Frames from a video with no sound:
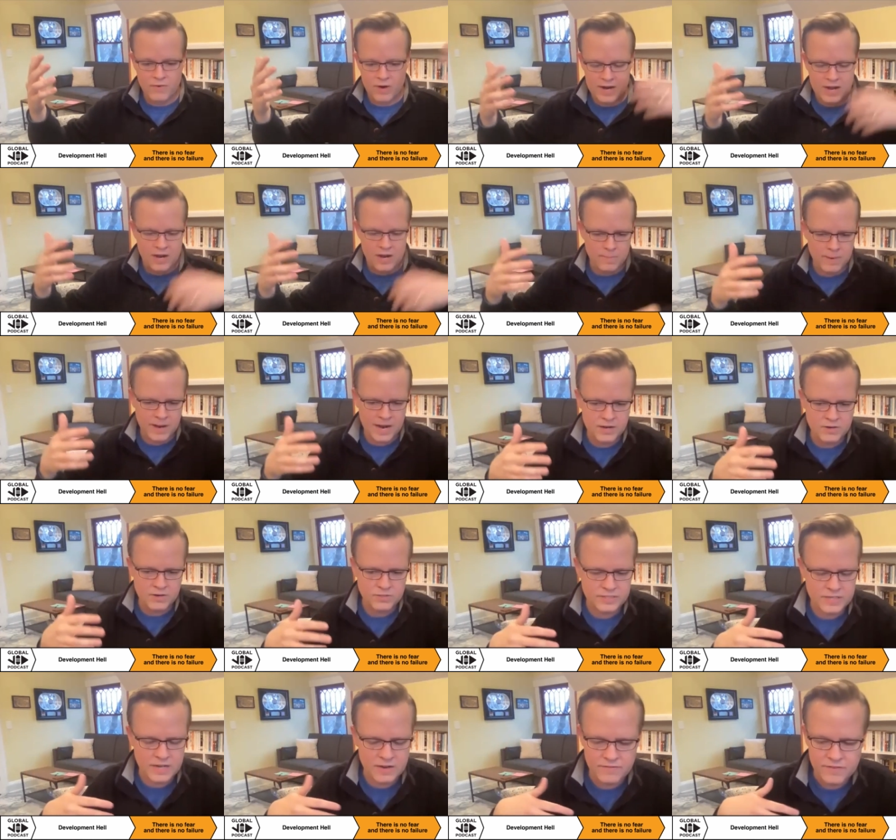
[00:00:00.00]
right now to buy new
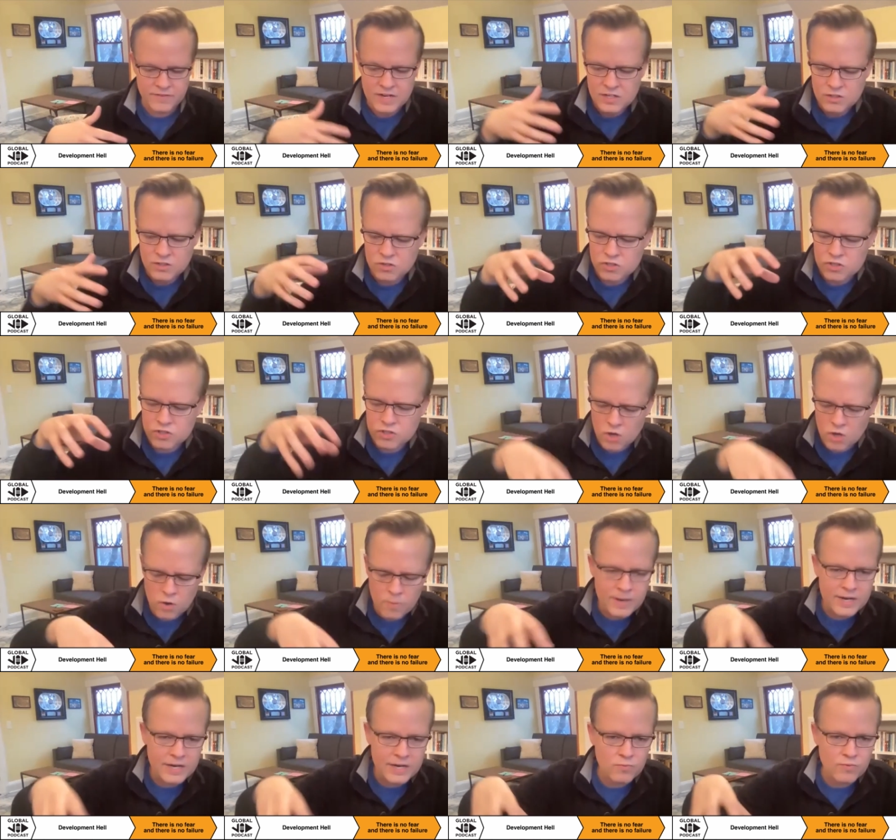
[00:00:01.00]
stuff. There's so
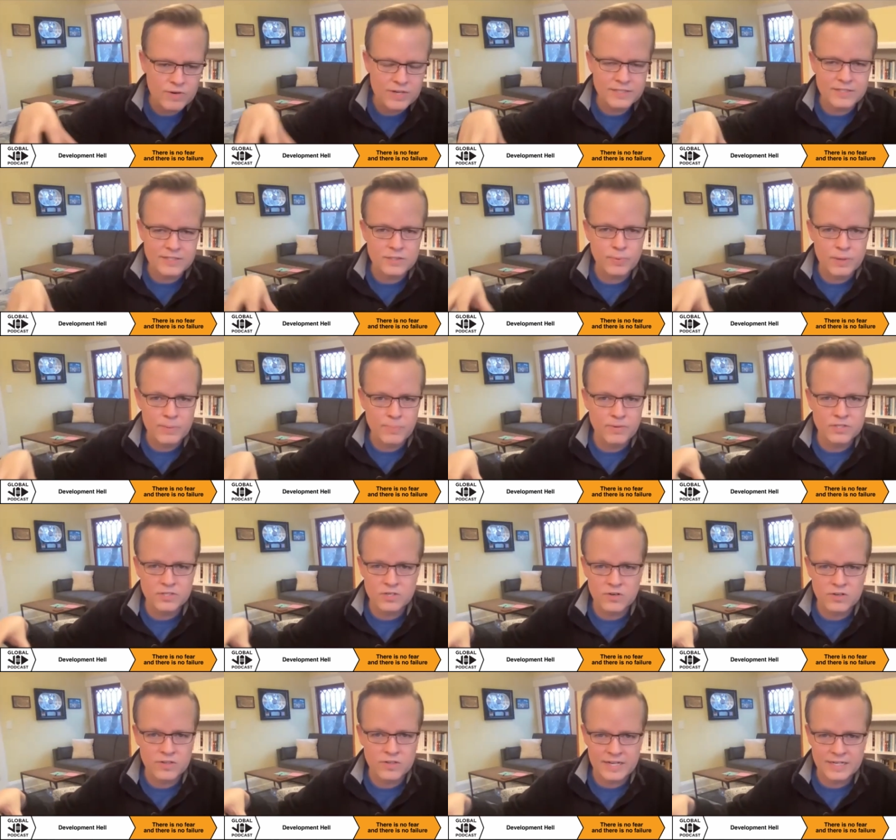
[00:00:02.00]
many reasons people
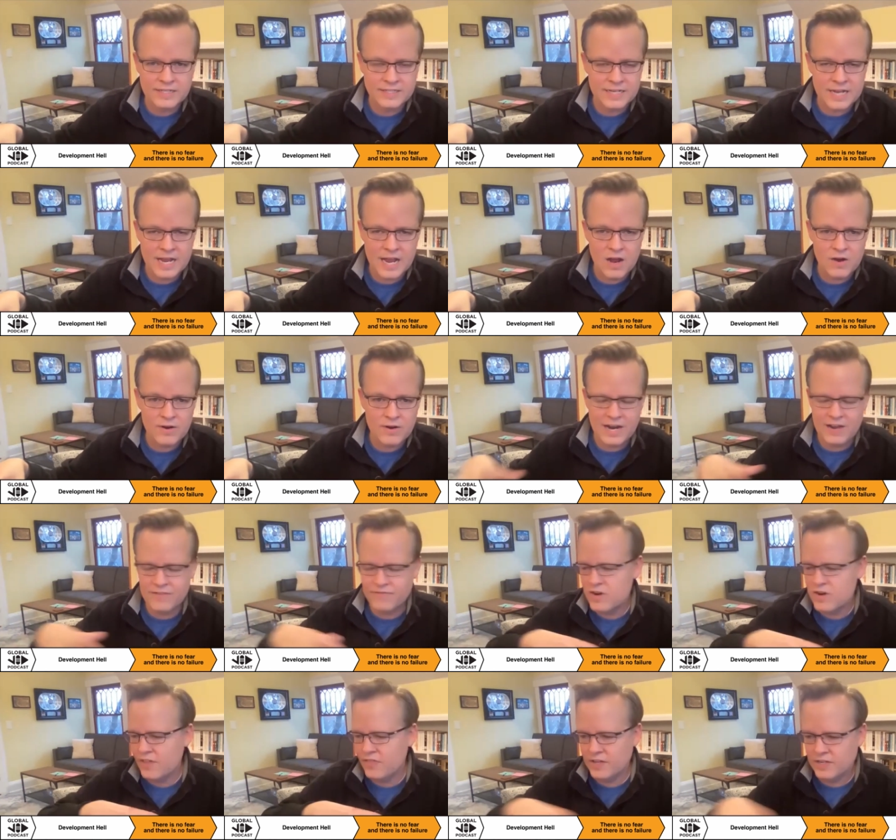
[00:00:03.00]
turn things down that have
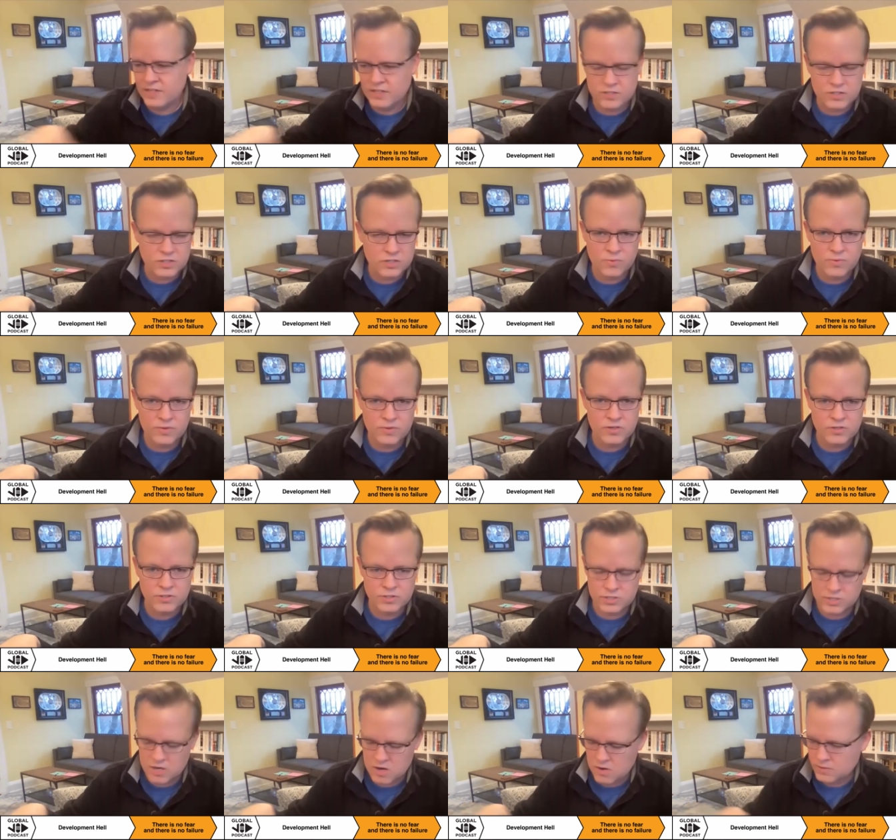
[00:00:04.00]
nothing to do with your
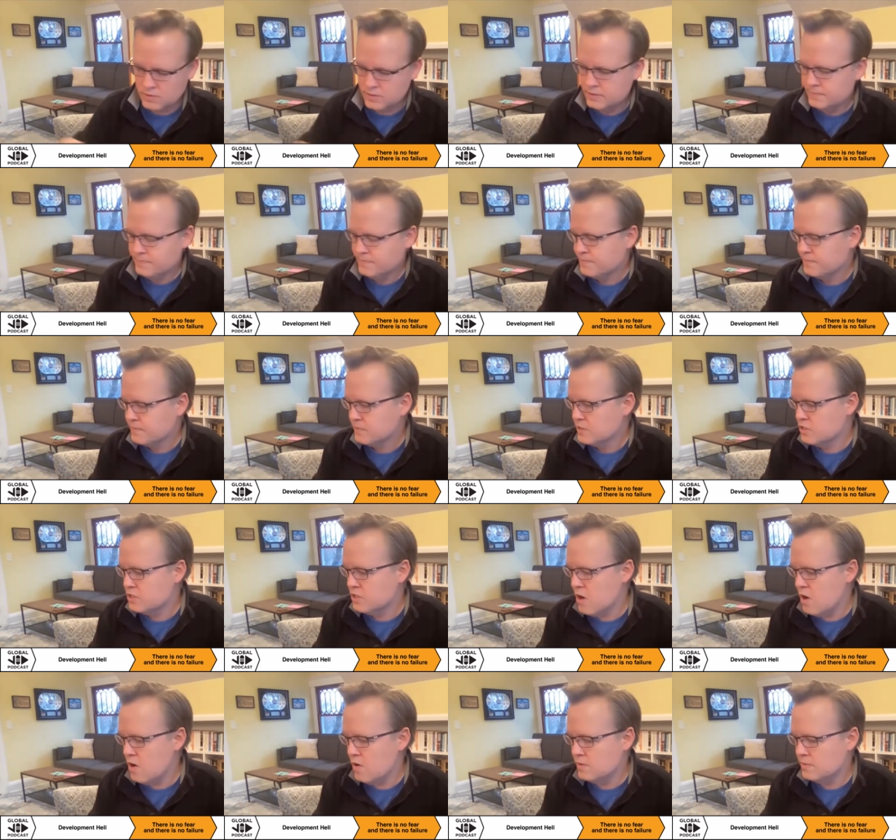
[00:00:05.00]
show.
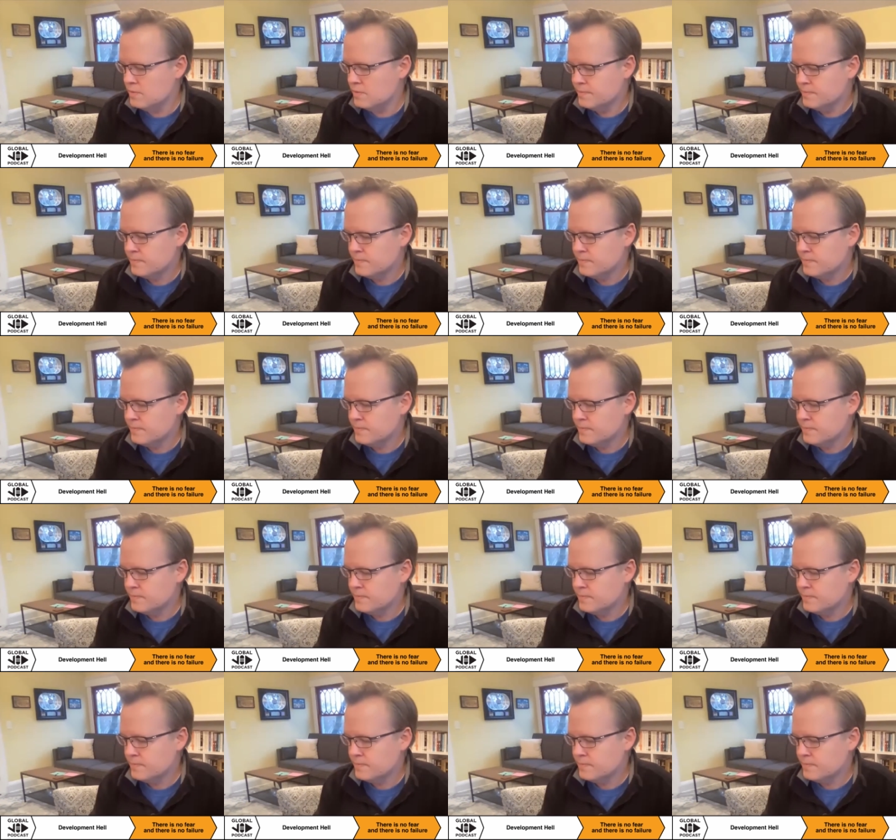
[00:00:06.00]
So